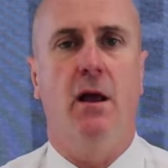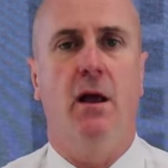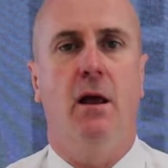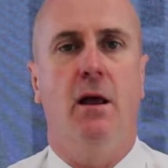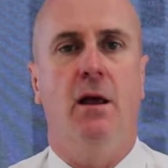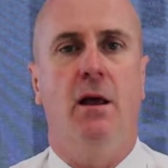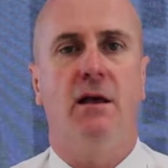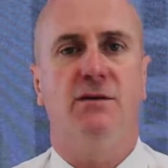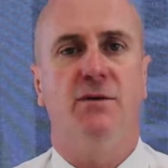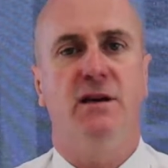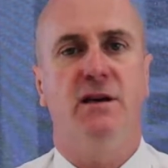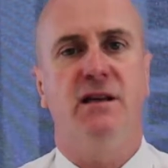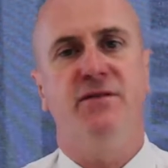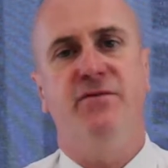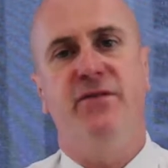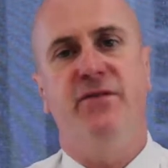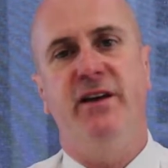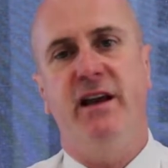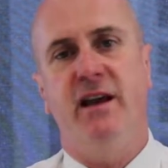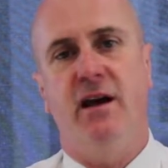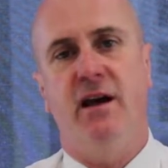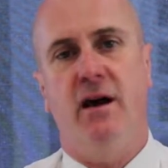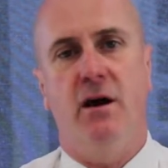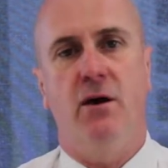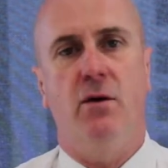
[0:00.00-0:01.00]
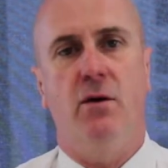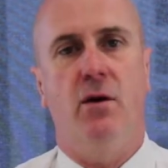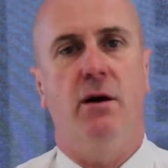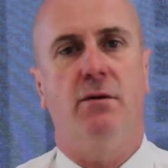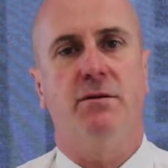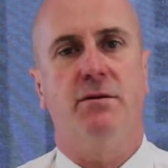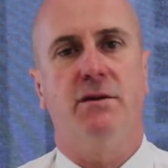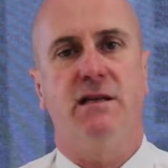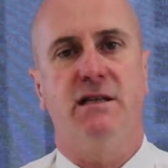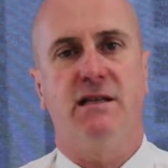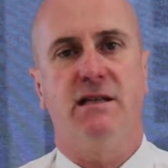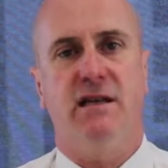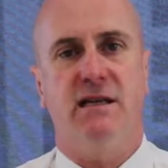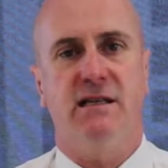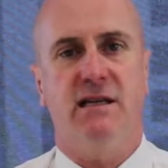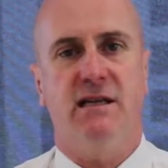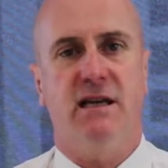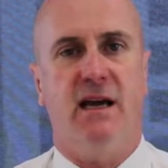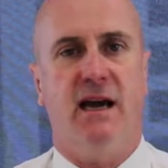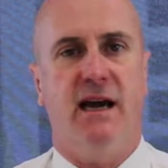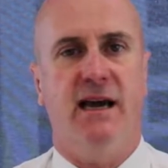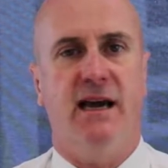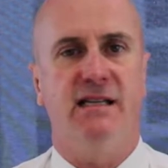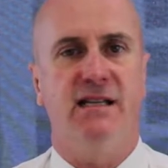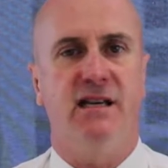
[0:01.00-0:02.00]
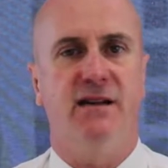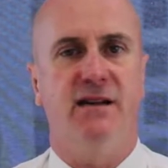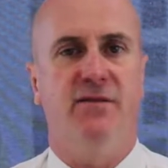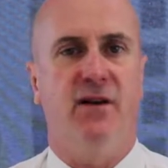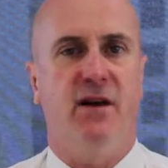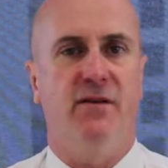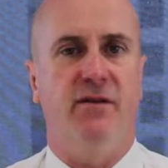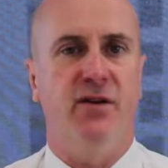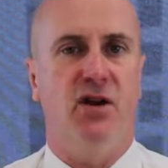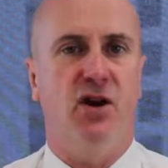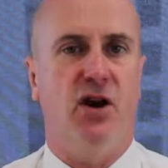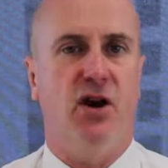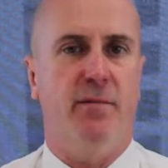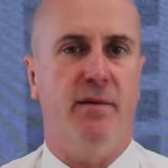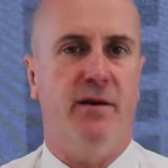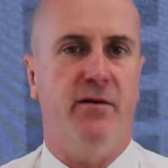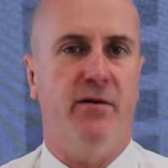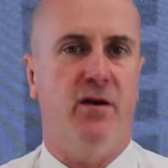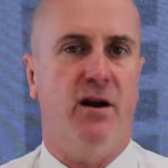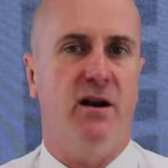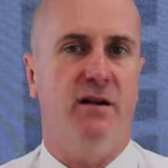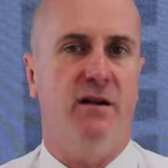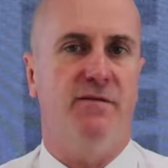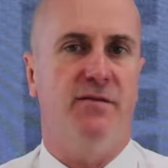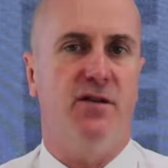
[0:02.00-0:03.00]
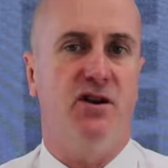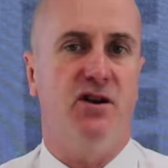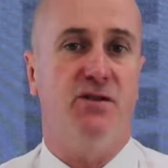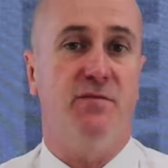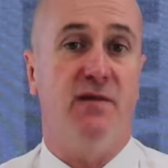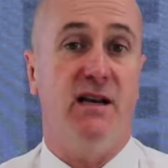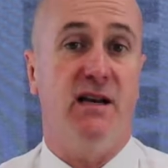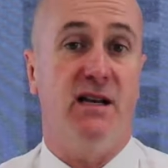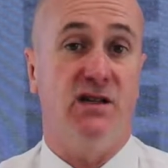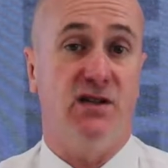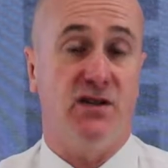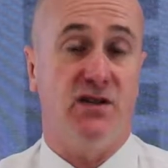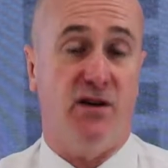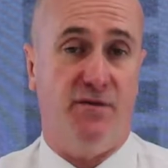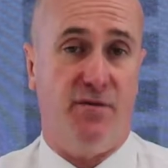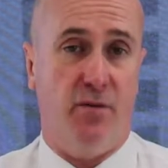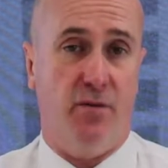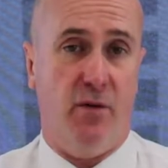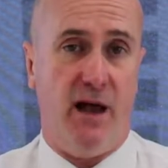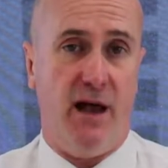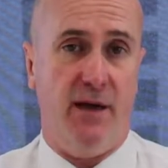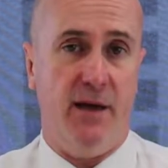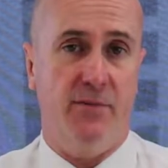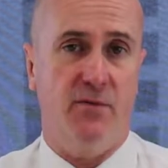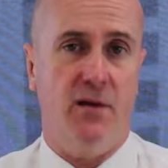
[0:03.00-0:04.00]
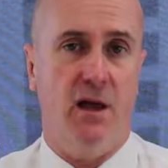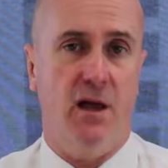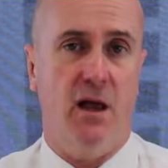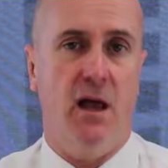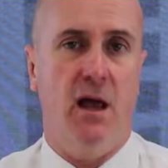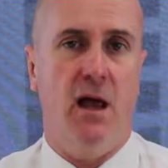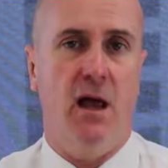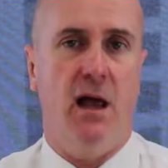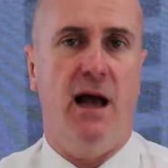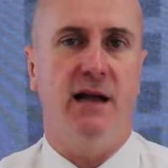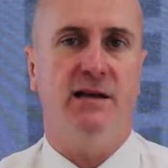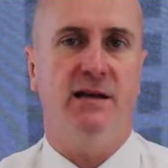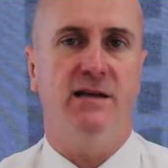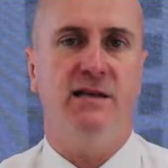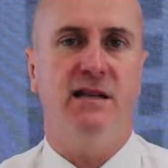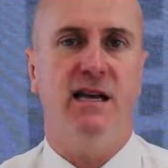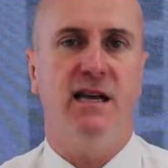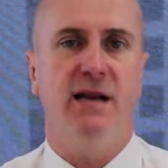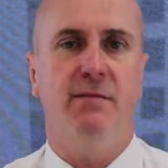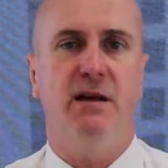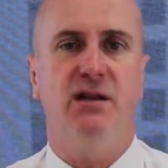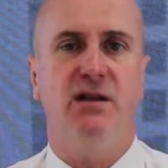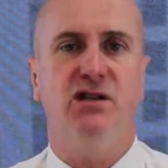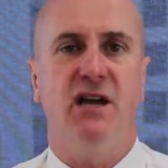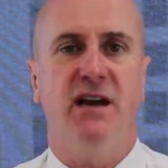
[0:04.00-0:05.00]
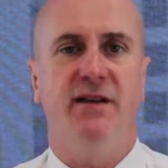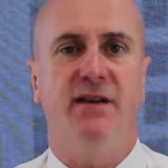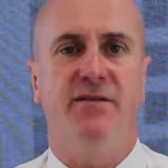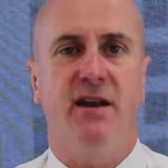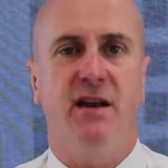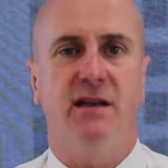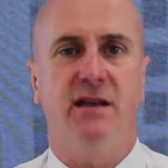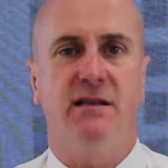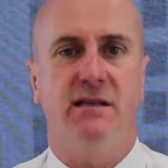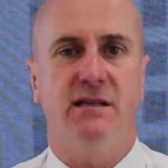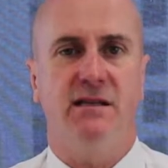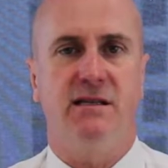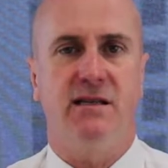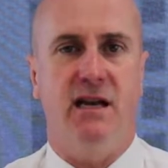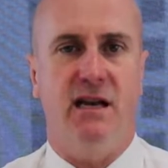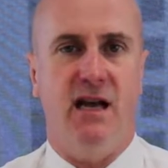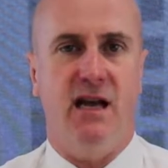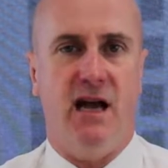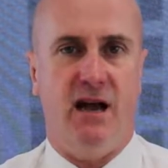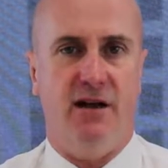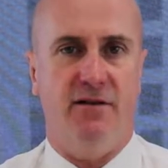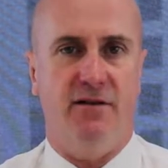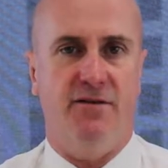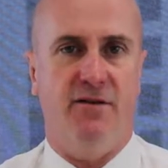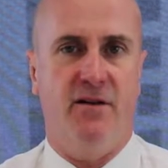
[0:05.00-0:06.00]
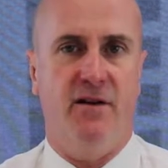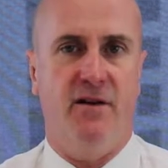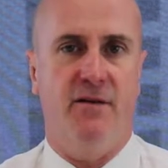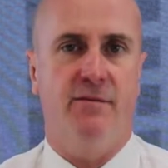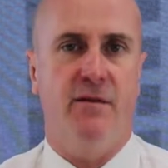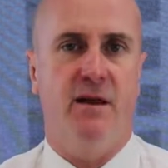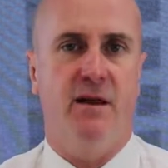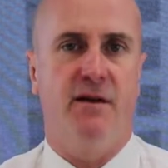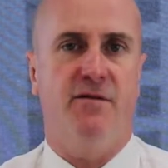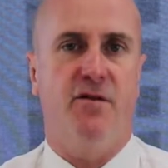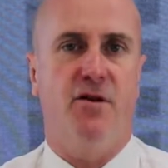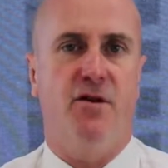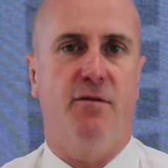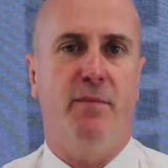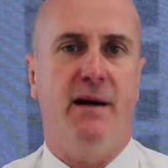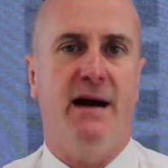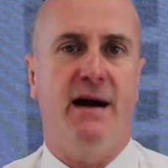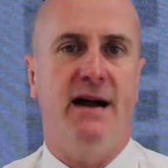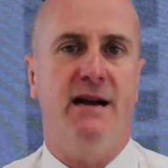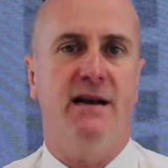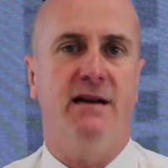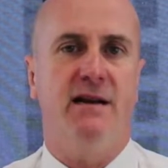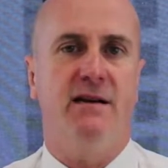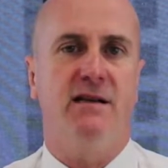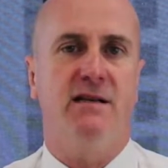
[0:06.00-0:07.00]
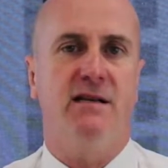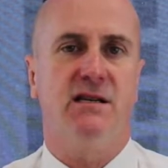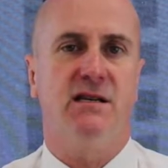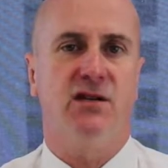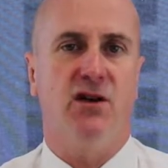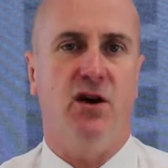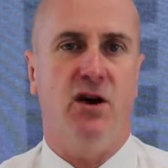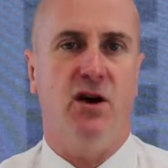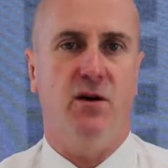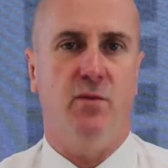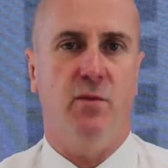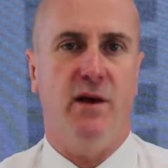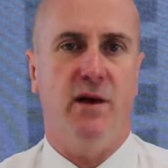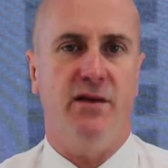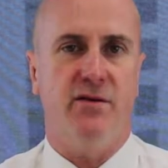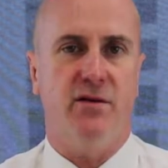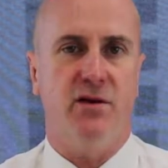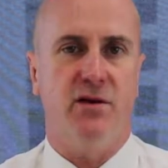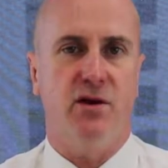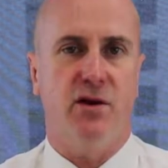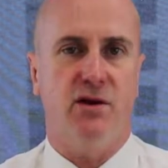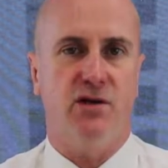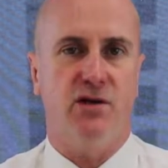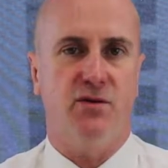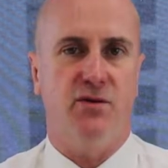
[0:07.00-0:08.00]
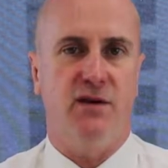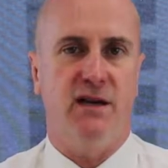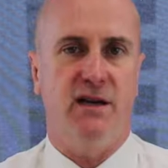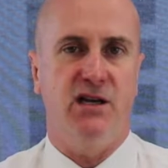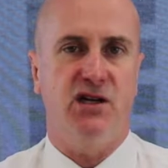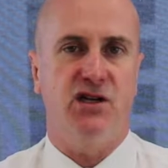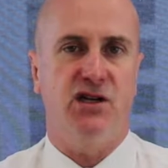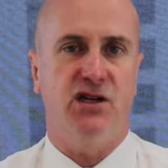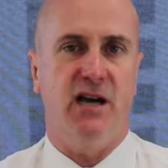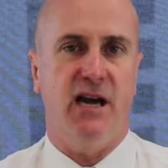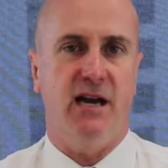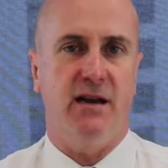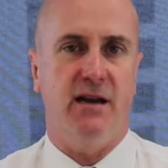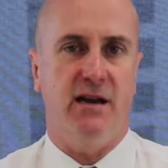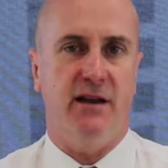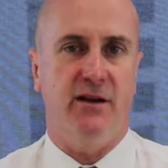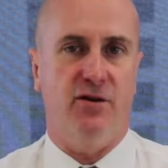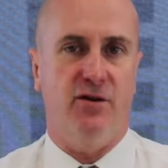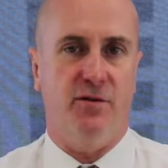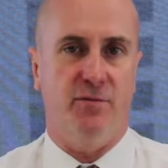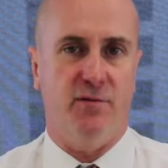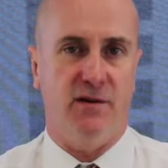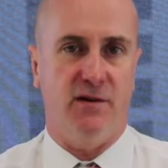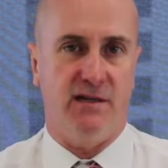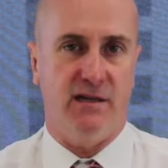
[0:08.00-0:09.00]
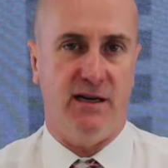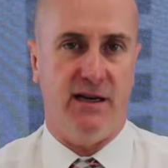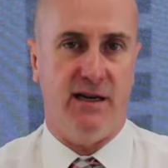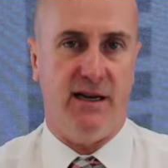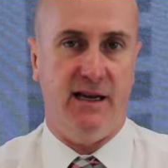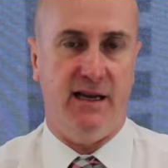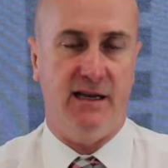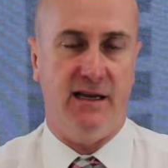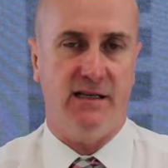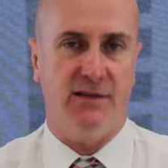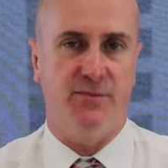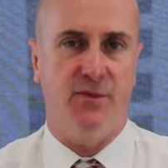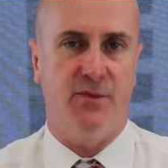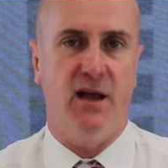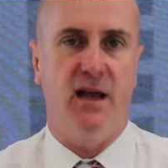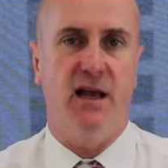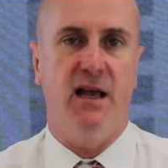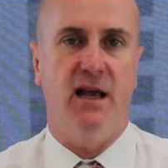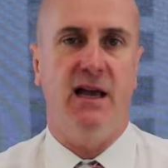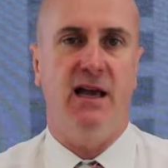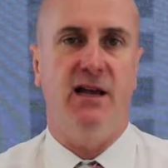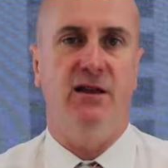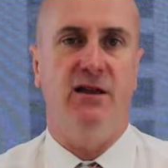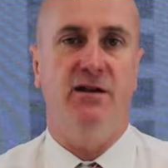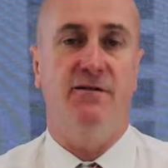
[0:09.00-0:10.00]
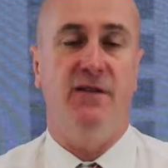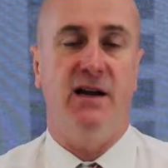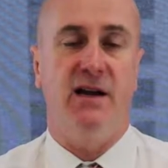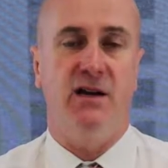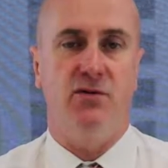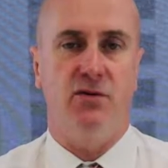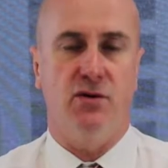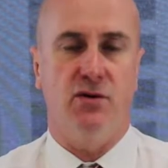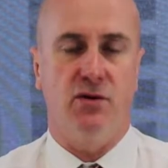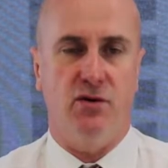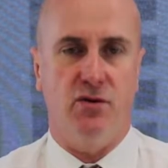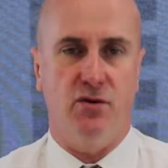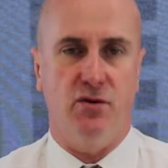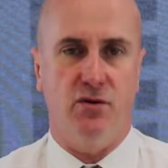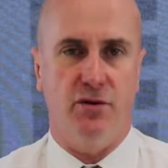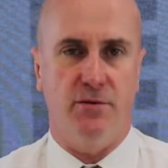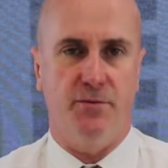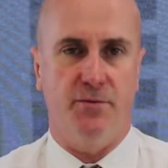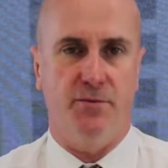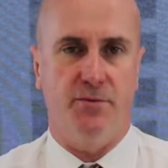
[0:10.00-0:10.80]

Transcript: So in this video, I will discuss a case involving copyright infringement in software and just how much evidence is enough for a party to decide whether or not to initiate legal proceedings in the federal court.